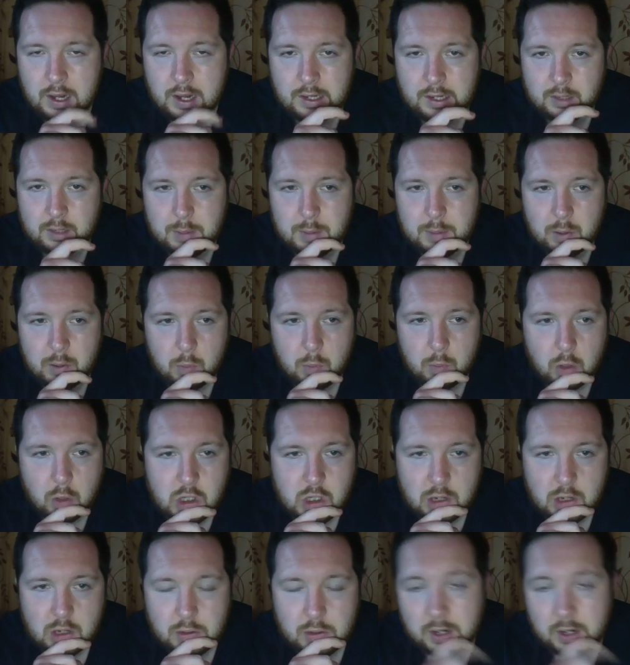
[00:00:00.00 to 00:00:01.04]
better watch
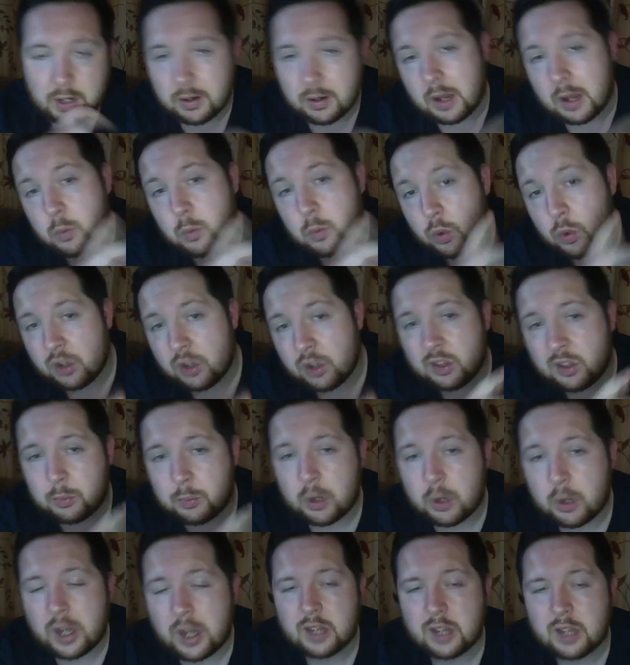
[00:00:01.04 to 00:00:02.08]
out, and it wouldn't
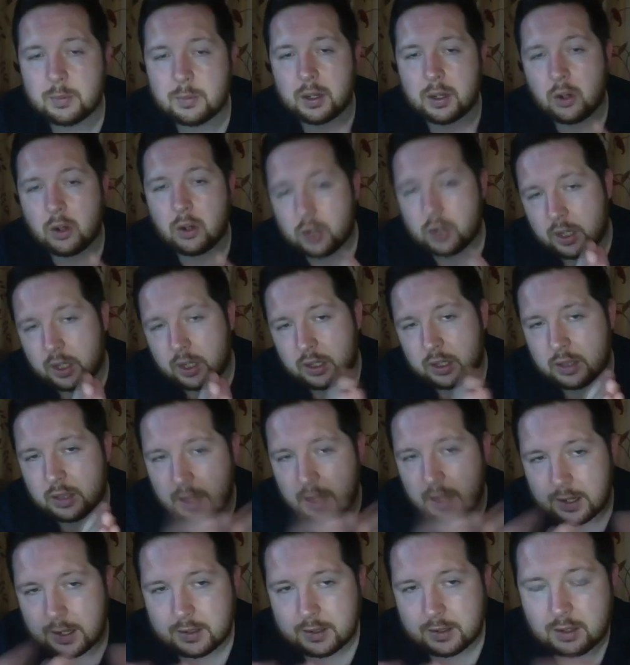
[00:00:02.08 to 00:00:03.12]
surprise me looking at
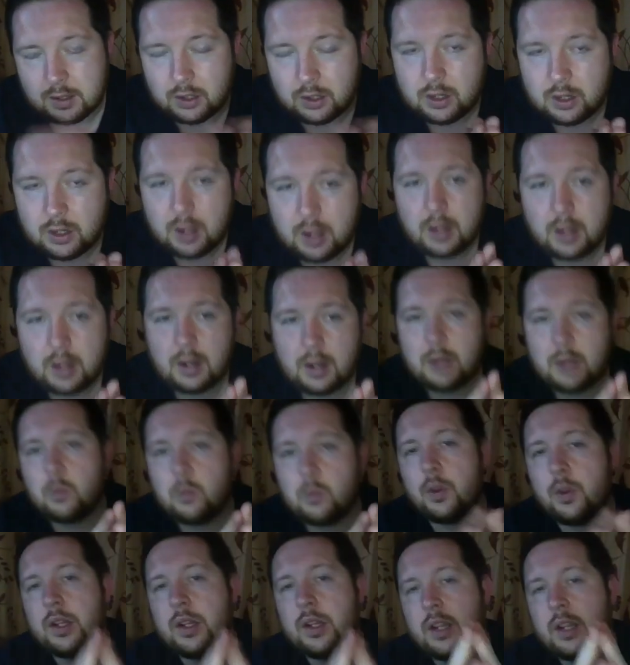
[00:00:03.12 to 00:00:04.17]
that like what
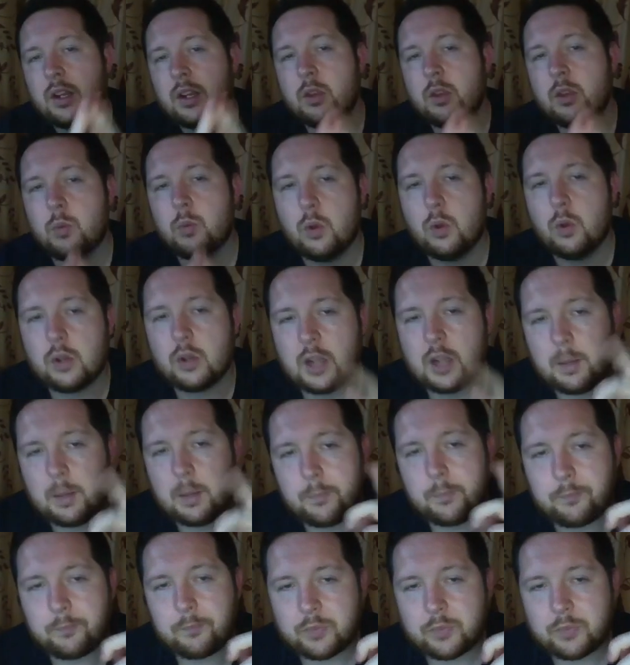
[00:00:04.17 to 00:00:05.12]
they did in the World Cup,